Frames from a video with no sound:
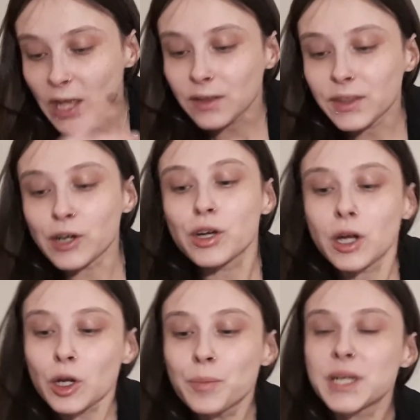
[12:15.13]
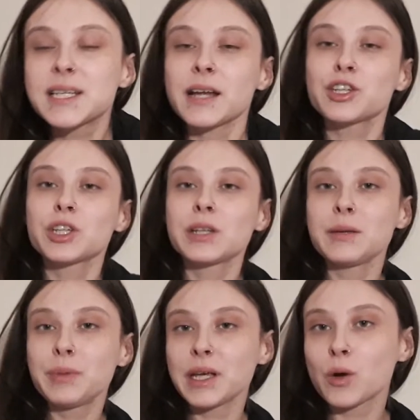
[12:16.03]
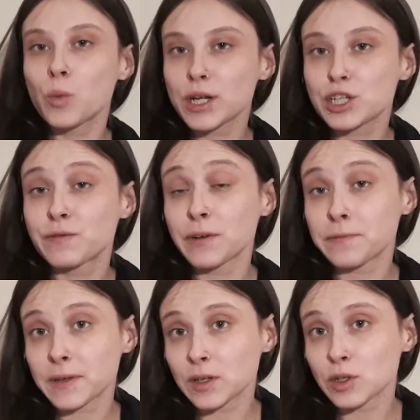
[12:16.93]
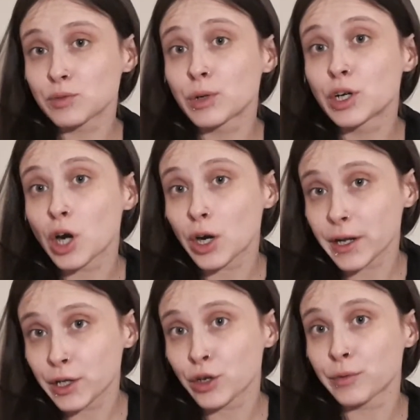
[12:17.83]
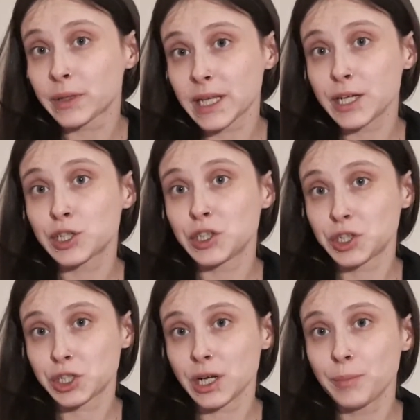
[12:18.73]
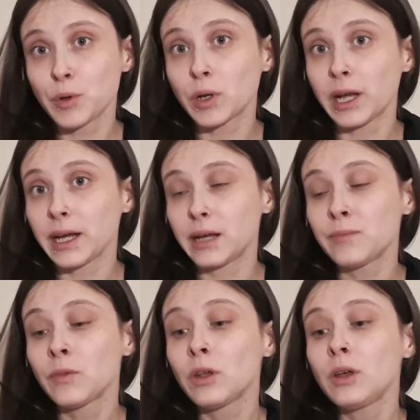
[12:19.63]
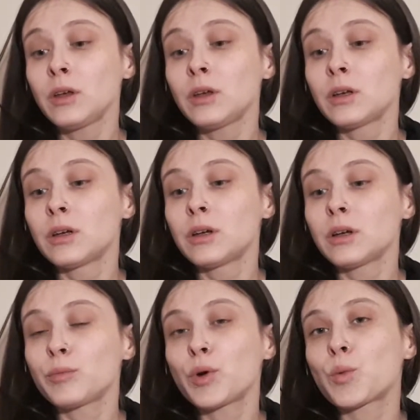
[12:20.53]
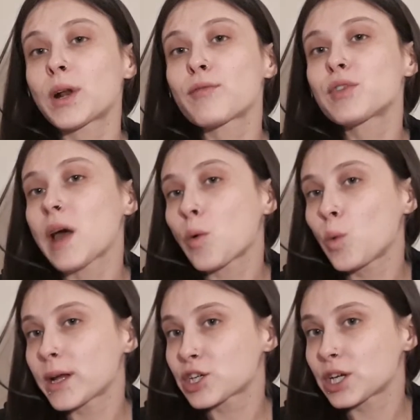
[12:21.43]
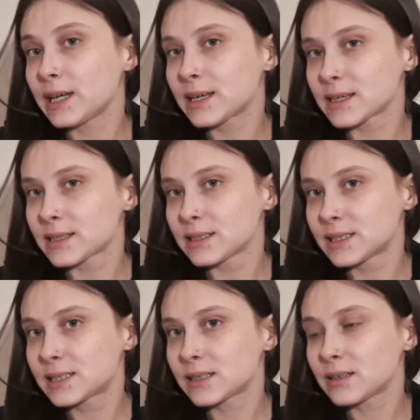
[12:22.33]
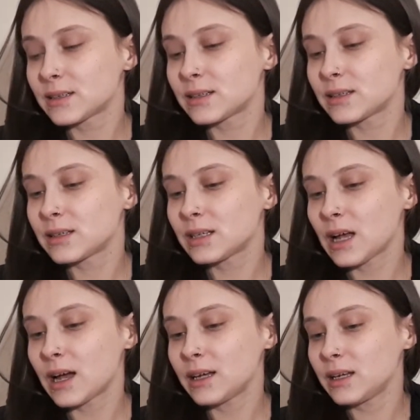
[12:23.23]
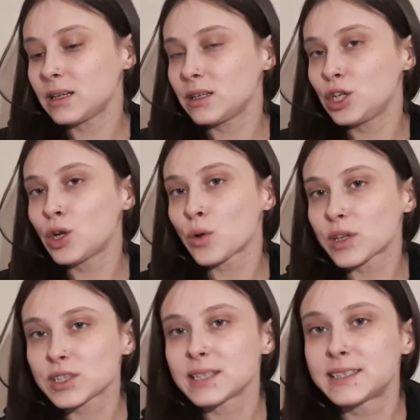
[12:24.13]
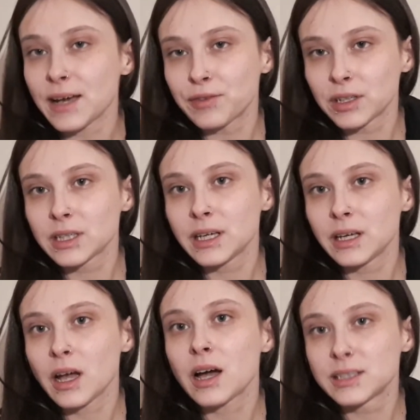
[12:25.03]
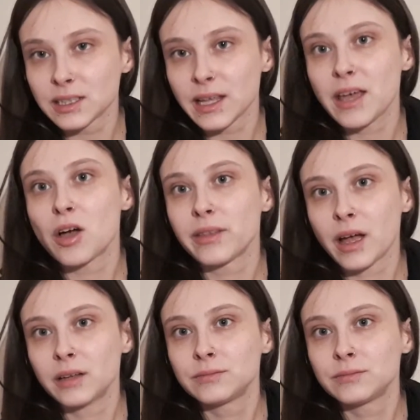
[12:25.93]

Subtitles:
there could potentially be a wish fulfilled regarding your relationship, okay? But whatever that wish is, you know, there's definitely a delay on that.